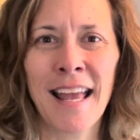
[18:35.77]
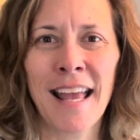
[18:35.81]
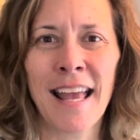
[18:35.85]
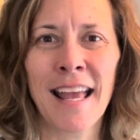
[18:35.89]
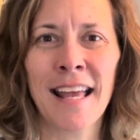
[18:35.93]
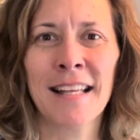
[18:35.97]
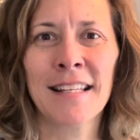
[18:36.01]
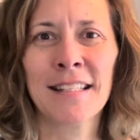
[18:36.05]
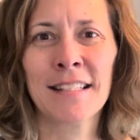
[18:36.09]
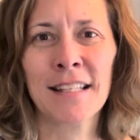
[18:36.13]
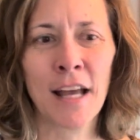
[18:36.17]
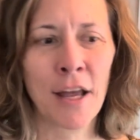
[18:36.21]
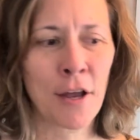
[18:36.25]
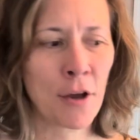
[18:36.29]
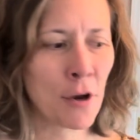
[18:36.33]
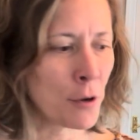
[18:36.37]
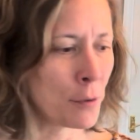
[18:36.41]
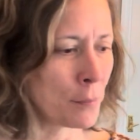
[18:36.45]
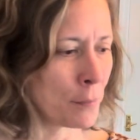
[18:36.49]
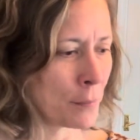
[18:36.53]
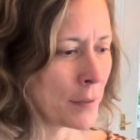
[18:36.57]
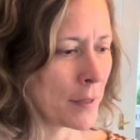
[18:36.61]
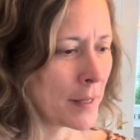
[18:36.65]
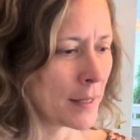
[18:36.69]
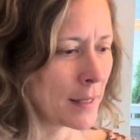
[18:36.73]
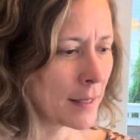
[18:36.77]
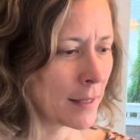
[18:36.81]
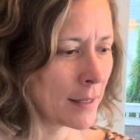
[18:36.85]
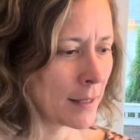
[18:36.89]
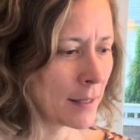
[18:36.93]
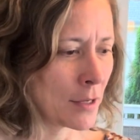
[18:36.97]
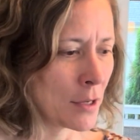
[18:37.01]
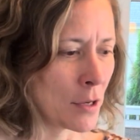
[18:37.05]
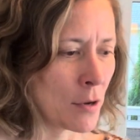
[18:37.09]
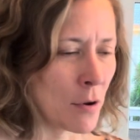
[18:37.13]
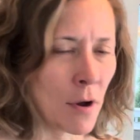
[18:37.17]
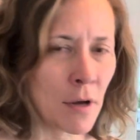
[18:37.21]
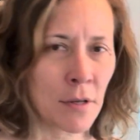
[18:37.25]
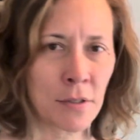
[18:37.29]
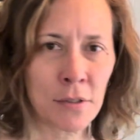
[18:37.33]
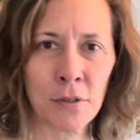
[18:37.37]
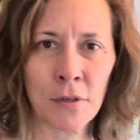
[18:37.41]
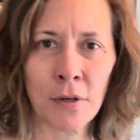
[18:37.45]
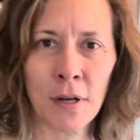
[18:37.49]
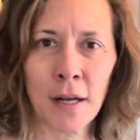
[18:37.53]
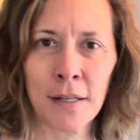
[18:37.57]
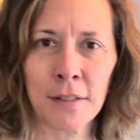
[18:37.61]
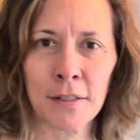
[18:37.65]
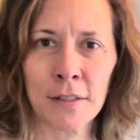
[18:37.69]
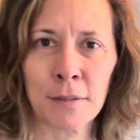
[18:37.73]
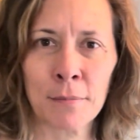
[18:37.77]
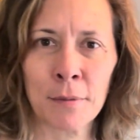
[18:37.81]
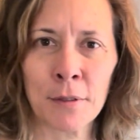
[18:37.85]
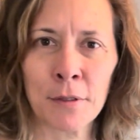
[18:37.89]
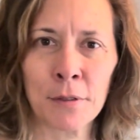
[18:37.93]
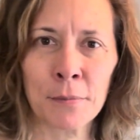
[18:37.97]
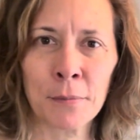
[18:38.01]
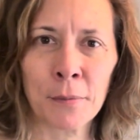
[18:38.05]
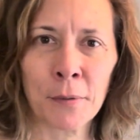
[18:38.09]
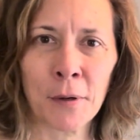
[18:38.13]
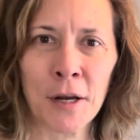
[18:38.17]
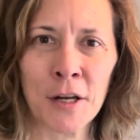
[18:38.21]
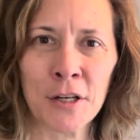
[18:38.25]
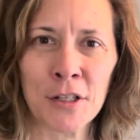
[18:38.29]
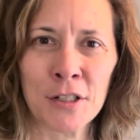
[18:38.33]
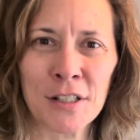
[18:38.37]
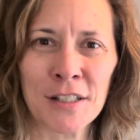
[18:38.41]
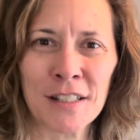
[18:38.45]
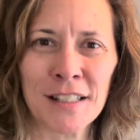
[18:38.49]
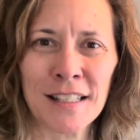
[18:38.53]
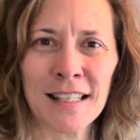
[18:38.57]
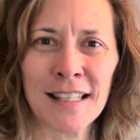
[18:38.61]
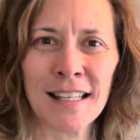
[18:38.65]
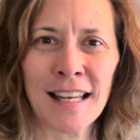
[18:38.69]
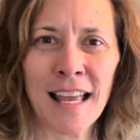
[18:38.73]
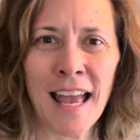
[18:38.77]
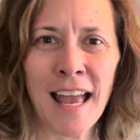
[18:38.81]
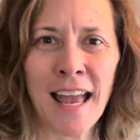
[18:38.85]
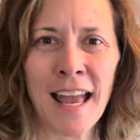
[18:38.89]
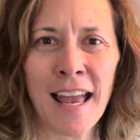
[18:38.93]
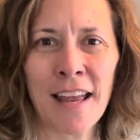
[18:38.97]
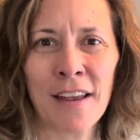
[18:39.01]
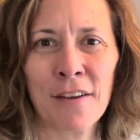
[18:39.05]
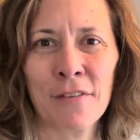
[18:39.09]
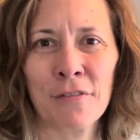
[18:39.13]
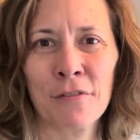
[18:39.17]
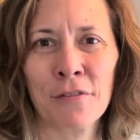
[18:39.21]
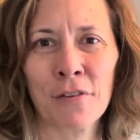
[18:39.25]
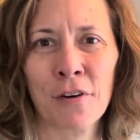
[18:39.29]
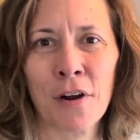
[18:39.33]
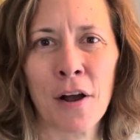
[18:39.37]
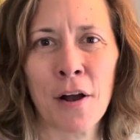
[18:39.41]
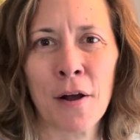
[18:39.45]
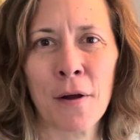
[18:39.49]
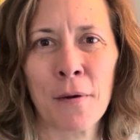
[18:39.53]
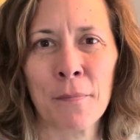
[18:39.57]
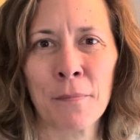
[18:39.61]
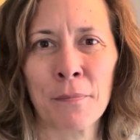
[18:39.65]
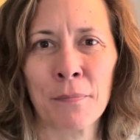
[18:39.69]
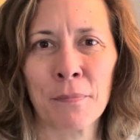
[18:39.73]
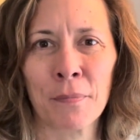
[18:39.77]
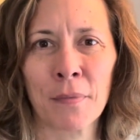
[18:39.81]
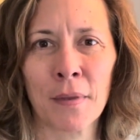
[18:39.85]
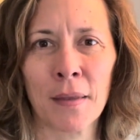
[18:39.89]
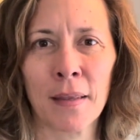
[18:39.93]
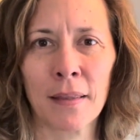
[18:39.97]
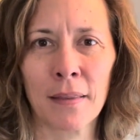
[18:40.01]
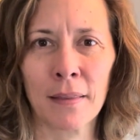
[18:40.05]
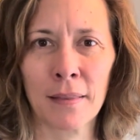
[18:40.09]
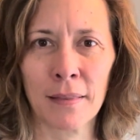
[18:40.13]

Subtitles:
And I hope you also got some inspiration today from